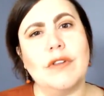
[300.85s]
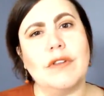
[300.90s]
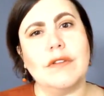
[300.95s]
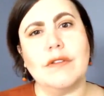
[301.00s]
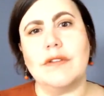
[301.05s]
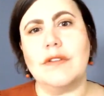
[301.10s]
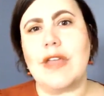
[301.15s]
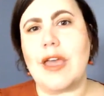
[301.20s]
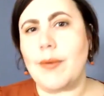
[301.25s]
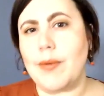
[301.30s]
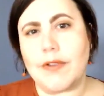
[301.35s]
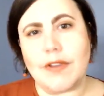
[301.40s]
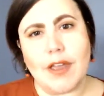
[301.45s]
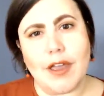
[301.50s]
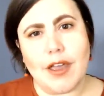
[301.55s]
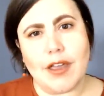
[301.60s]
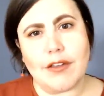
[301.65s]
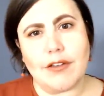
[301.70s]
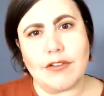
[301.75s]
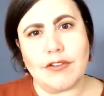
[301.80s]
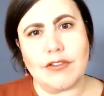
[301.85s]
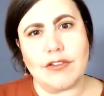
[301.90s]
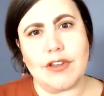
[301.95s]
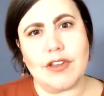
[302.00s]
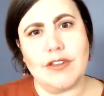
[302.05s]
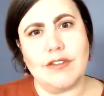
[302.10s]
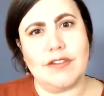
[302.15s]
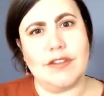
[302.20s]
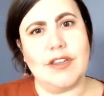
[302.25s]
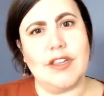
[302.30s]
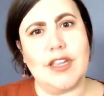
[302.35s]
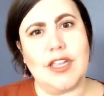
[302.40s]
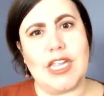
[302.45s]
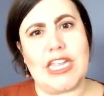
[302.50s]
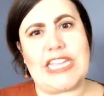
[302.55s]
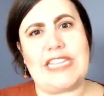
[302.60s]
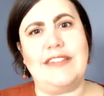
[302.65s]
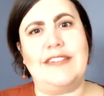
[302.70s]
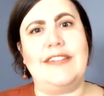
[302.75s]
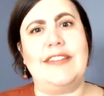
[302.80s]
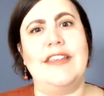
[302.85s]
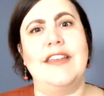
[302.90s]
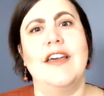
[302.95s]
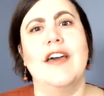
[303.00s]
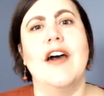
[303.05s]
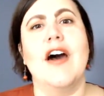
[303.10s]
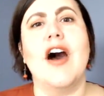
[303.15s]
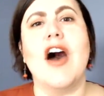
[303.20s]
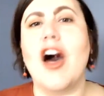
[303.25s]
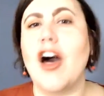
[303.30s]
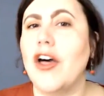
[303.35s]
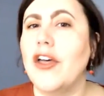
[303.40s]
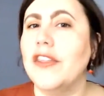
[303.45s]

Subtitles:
sabotage? Is all